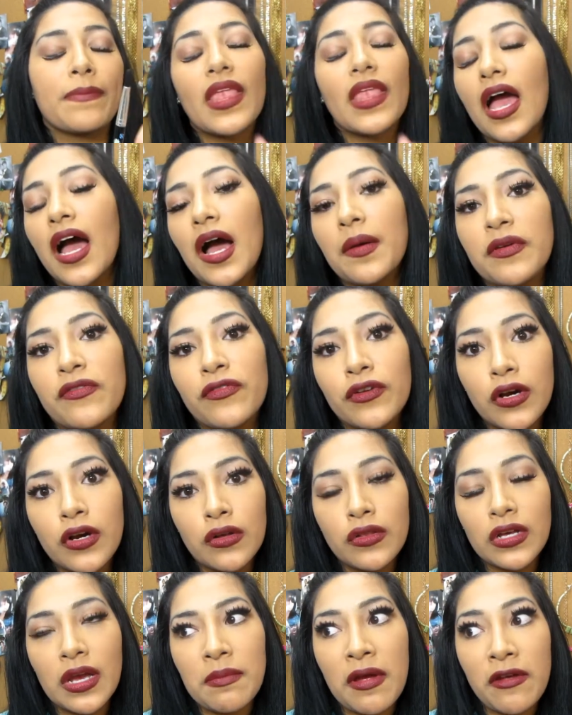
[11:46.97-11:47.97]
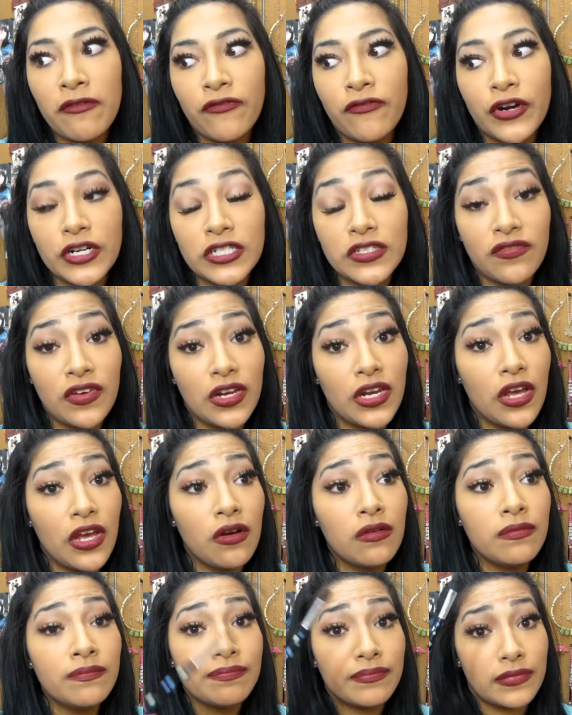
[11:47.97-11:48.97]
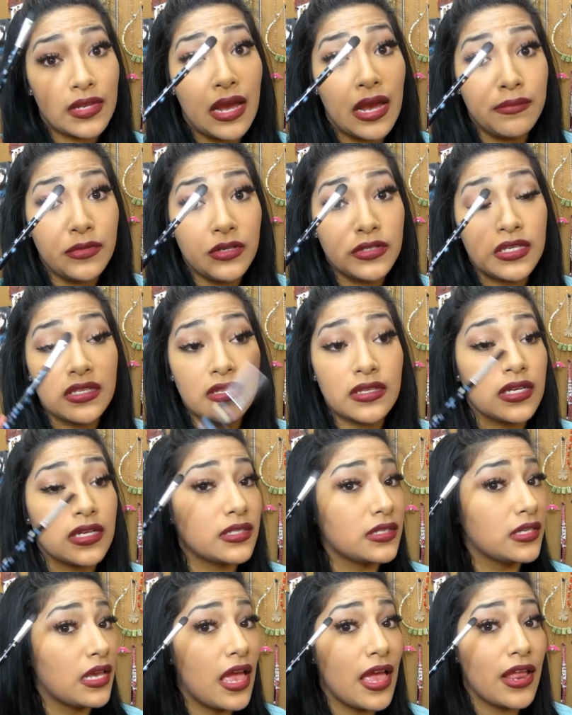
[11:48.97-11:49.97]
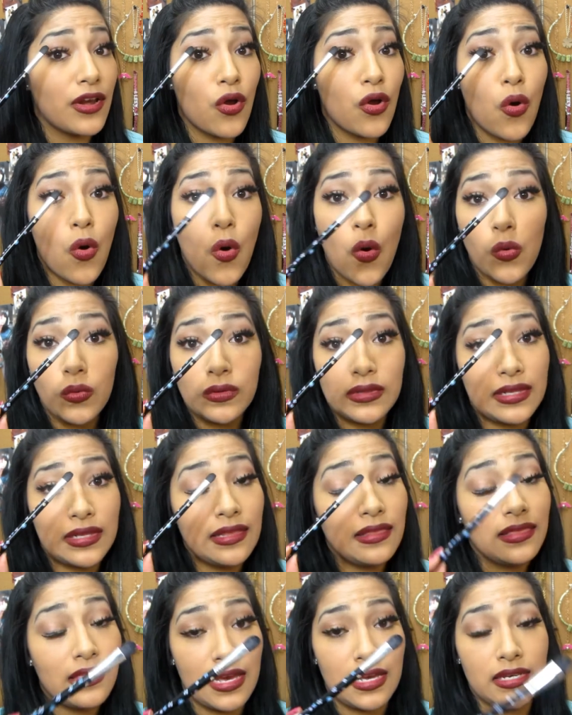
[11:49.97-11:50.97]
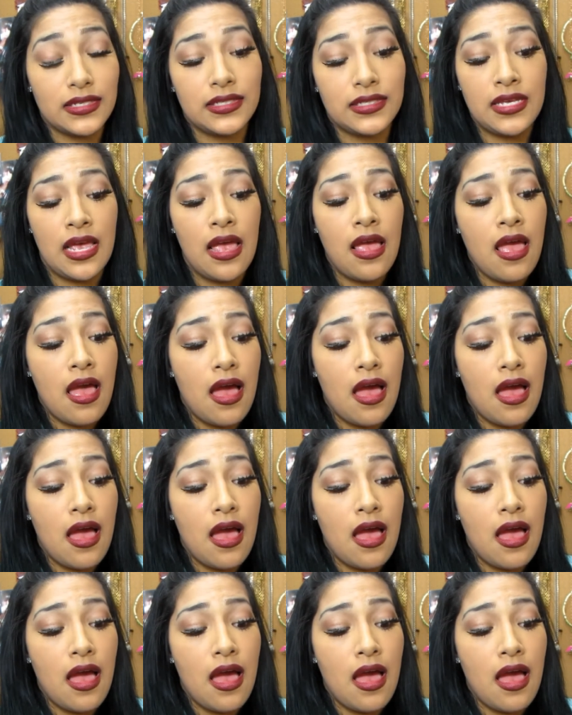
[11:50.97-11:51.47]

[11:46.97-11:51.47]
Um, if you go look at my first video, I'm using this and only this.